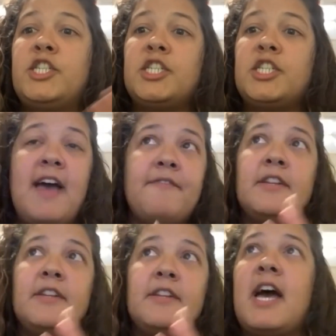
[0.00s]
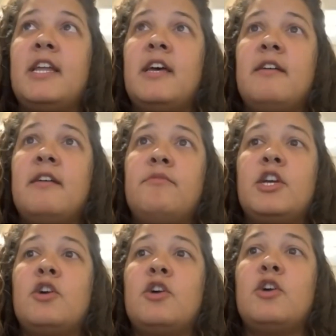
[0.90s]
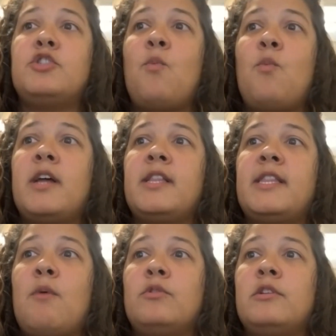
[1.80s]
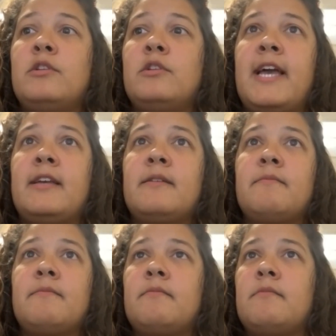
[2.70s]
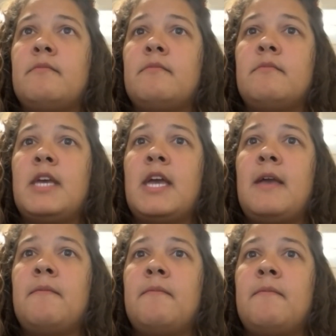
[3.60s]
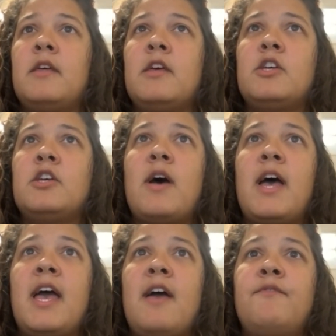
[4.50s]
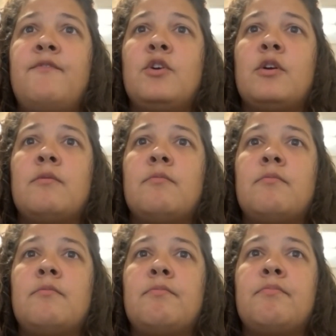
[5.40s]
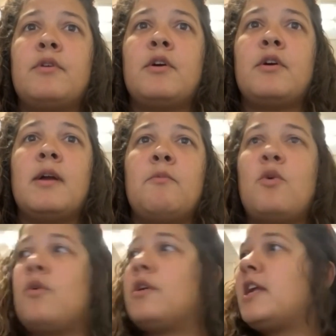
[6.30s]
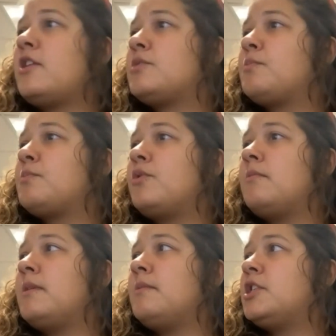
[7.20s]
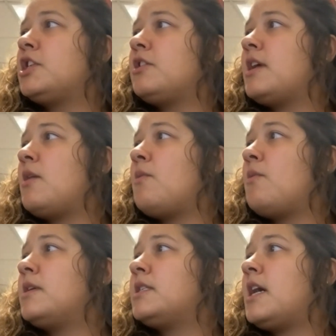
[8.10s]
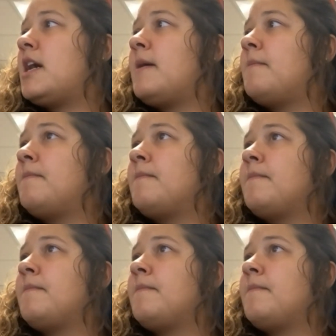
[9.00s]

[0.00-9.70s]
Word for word: We just have to kind of negotiate what that will look like. Okay. So I have your program coordinators pulled up. Let me share that one more time.